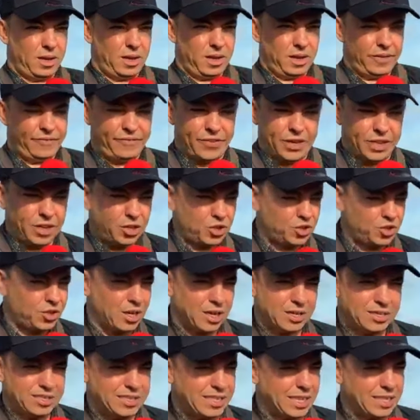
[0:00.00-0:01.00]
finished
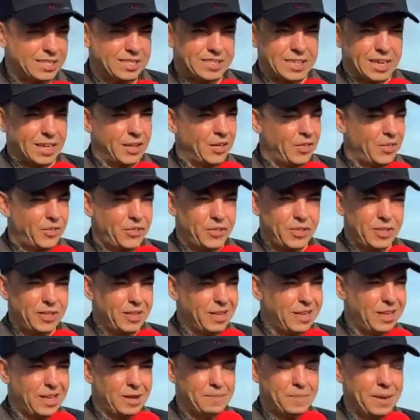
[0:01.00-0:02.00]
16th
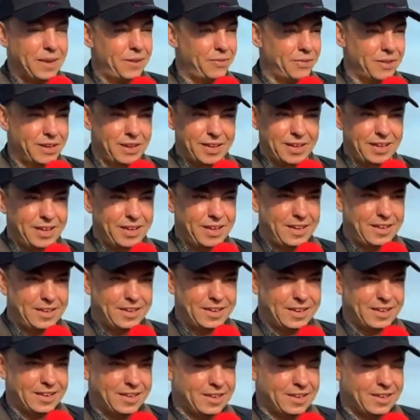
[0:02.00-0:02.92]
in the league,